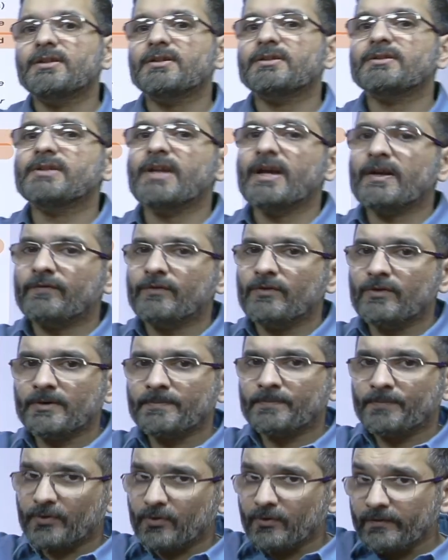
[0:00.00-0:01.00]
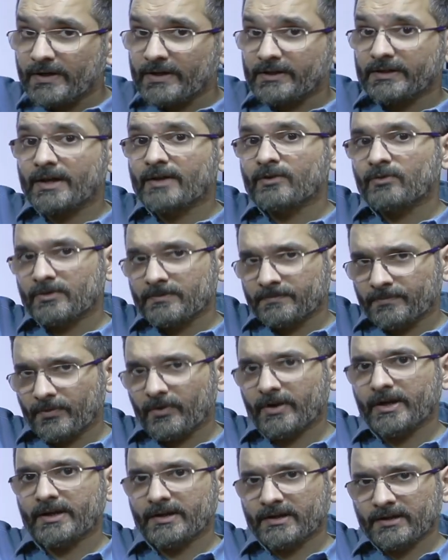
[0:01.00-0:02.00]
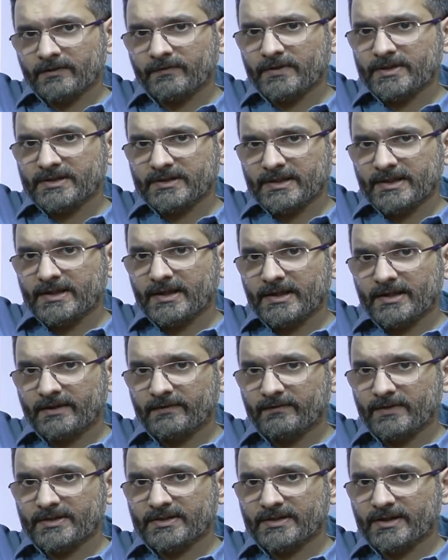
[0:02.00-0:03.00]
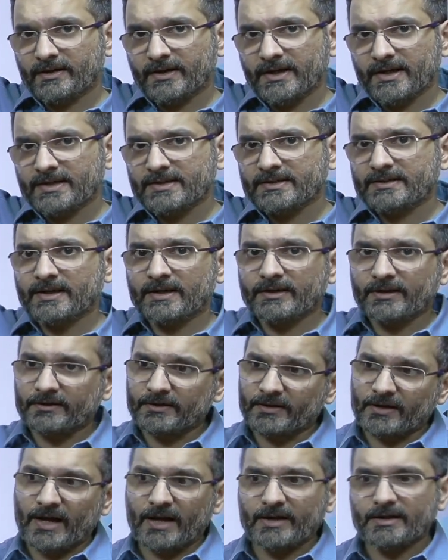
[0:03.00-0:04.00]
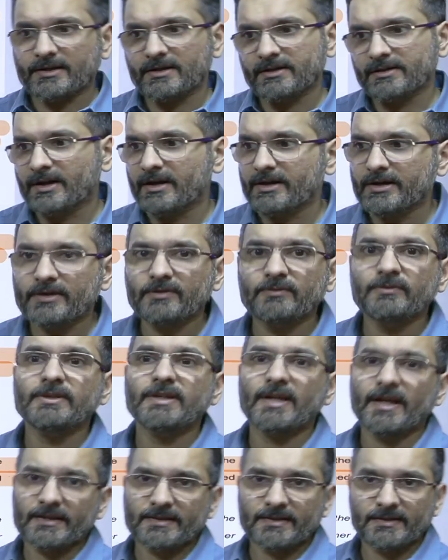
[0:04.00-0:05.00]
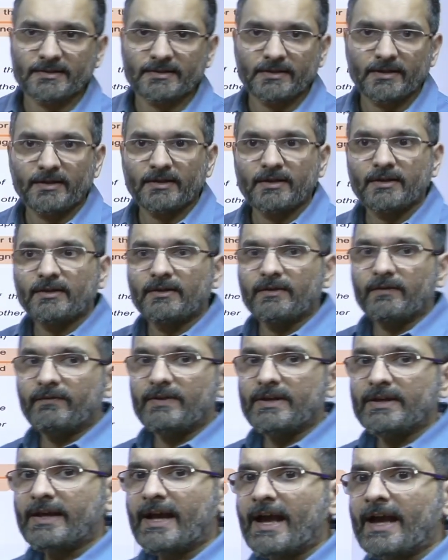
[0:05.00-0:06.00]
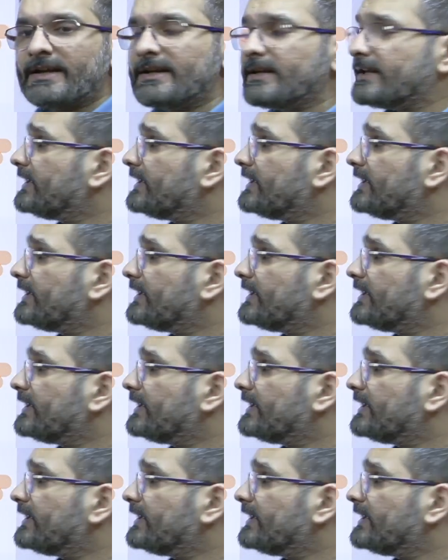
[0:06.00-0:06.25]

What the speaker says: therefore proving their own point which they raised, that under Article 32, yes, we can,